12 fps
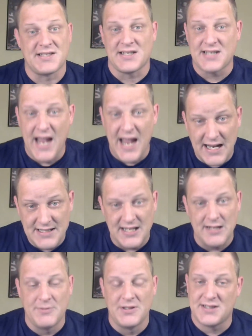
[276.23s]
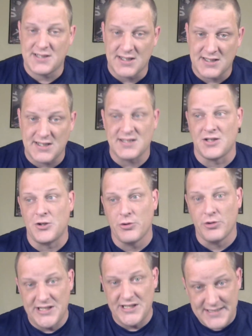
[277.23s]
as a tag team in the 60s and the
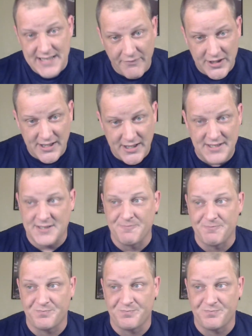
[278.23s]
early 70s,